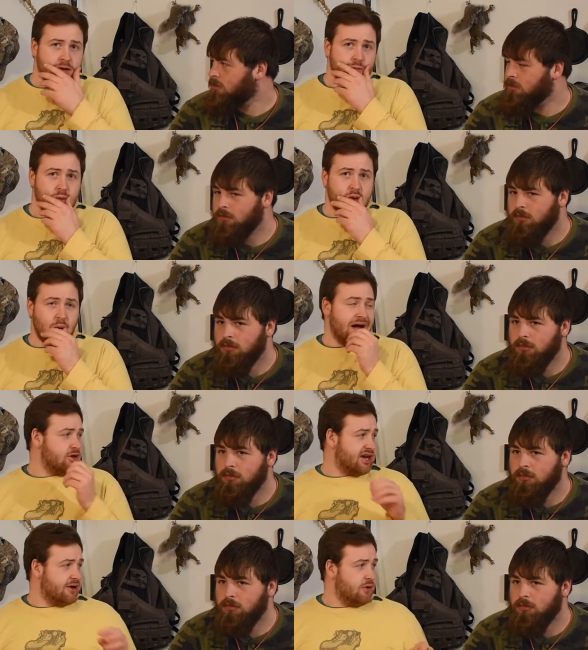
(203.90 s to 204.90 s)
Speaker 1: With the wild
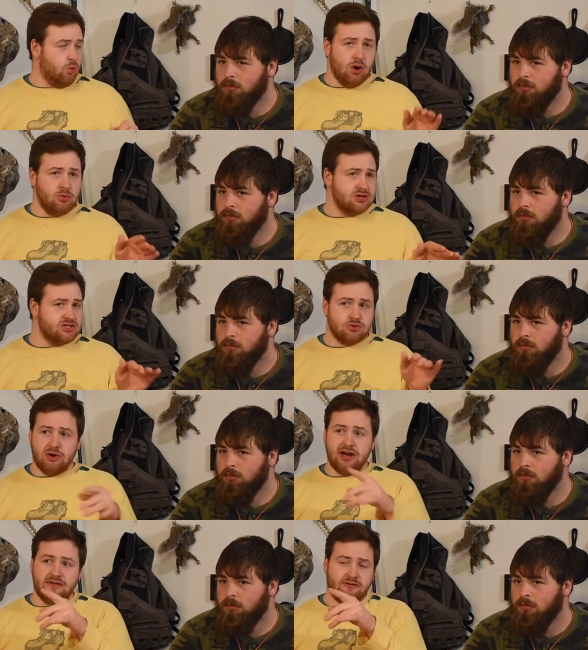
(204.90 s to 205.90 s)
carrot, what was your
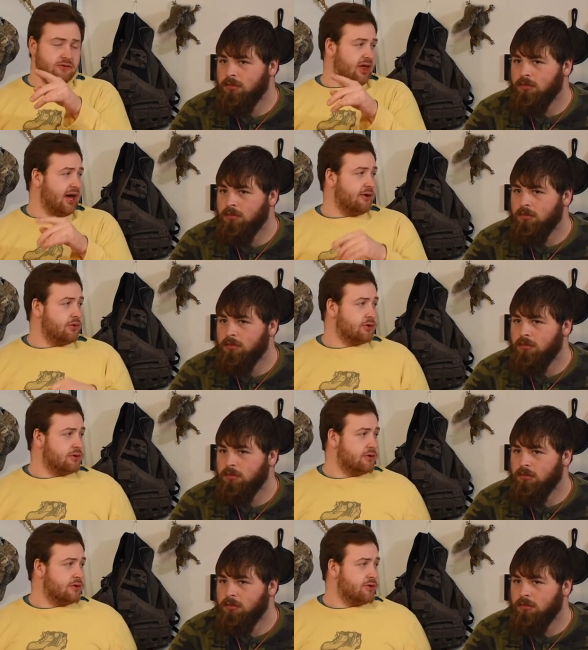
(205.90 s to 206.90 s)
rating for that one?
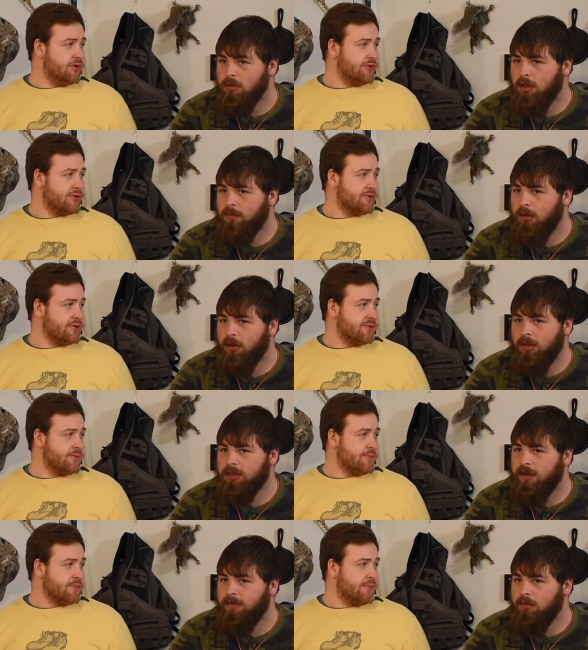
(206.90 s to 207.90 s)
That's probably a
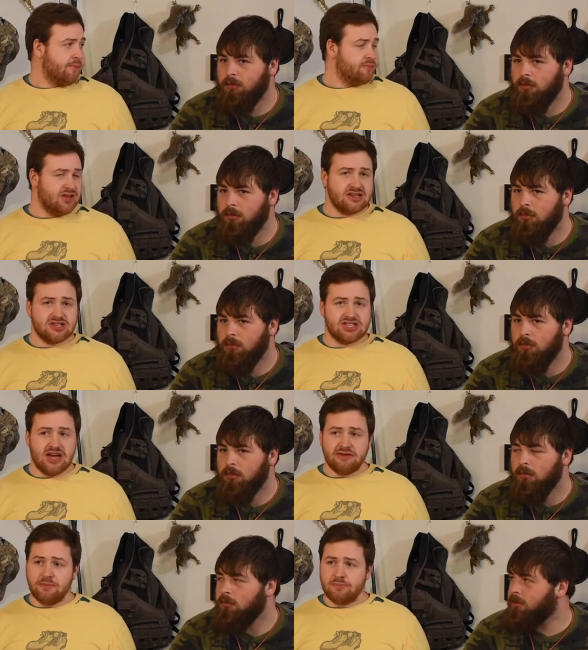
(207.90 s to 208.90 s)
seven. That's a
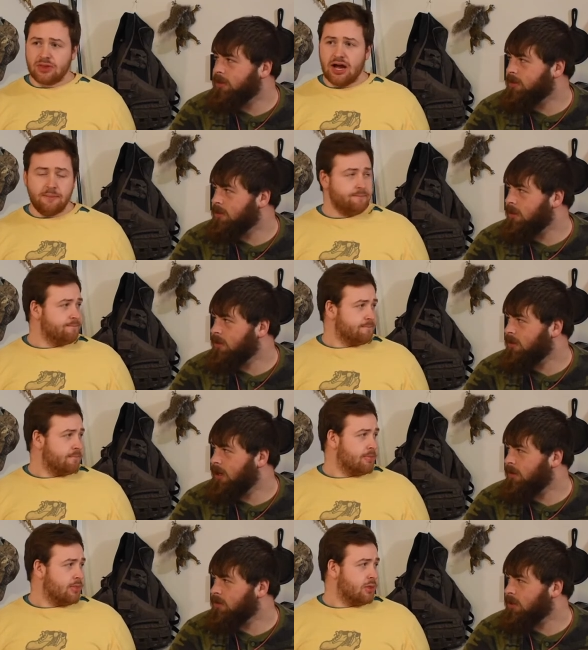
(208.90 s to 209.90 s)
seven? Because of the
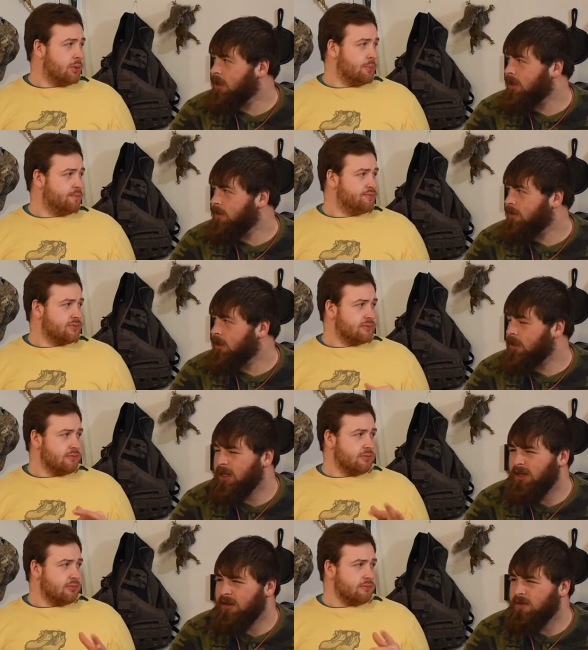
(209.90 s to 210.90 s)
downside, like, I,
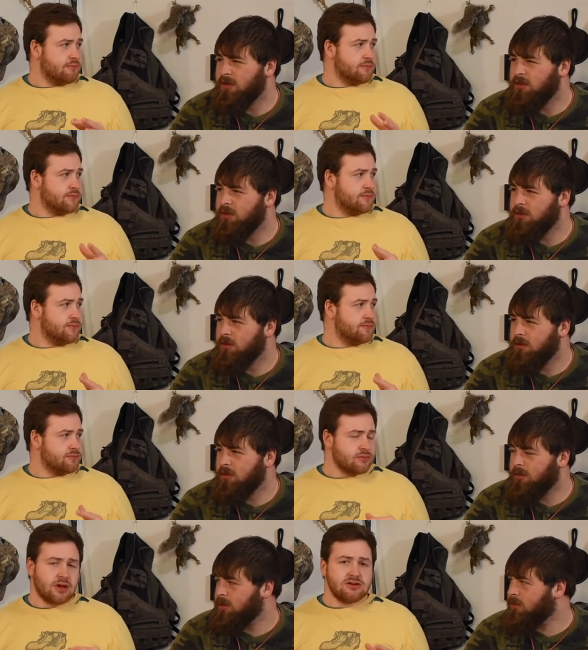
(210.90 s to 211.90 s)
you have to chew it a little bit.
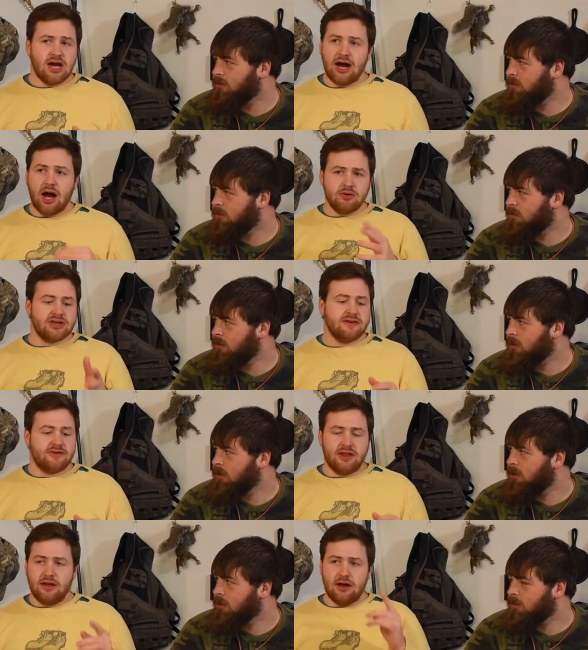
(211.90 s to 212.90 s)
Yeah, I would give it
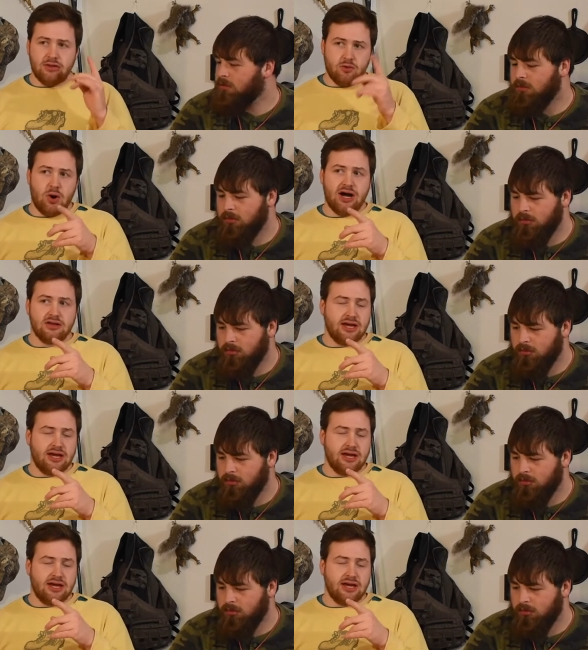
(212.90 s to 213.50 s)
uh, the wild